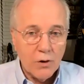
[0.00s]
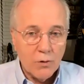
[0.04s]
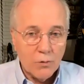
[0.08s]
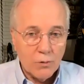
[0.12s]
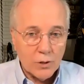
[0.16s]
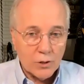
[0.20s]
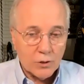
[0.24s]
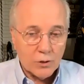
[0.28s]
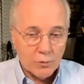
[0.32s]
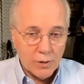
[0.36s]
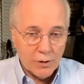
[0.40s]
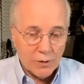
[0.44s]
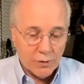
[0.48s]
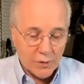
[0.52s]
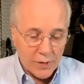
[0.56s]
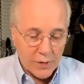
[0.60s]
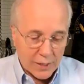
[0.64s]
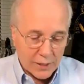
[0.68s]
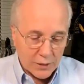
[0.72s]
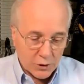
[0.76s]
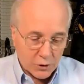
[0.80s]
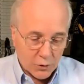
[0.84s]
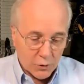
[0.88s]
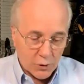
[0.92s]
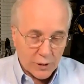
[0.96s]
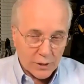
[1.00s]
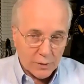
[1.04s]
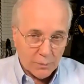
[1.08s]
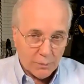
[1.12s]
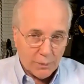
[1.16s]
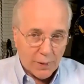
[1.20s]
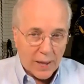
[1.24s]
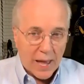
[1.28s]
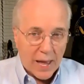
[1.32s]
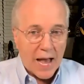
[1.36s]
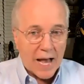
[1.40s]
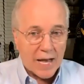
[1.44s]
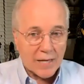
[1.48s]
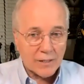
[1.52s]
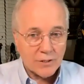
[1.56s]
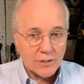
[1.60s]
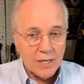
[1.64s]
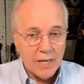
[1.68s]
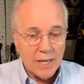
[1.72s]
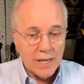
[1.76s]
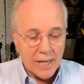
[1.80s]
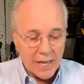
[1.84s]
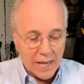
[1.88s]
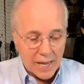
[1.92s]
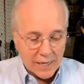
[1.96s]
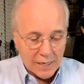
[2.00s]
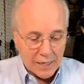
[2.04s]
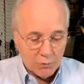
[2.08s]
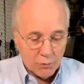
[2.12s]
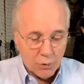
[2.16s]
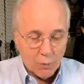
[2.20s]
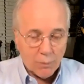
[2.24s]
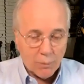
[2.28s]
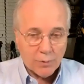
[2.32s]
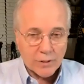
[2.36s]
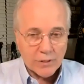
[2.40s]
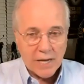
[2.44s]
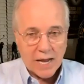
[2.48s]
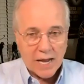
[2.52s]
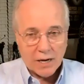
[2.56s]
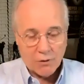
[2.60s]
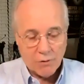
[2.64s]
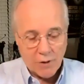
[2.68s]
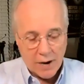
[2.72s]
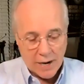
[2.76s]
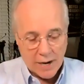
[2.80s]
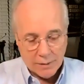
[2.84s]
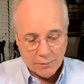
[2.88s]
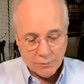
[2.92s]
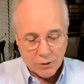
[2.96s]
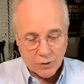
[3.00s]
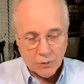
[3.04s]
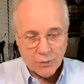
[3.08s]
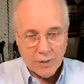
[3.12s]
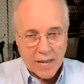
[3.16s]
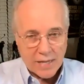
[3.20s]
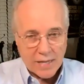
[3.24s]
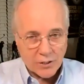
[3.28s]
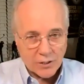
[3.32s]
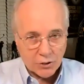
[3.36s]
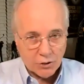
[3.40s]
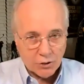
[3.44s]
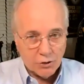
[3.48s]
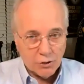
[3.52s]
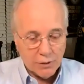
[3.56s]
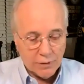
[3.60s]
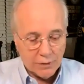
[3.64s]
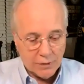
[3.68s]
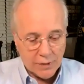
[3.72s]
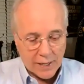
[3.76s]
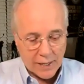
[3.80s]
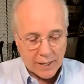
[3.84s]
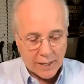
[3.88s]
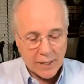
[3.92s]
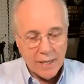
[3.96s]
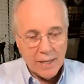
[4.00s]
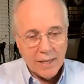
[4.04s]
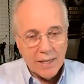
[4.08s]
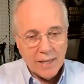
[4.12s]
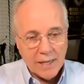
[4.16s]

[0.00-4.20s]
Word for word: which we think is going to pass and it will protect Kratom. So that's a good thing.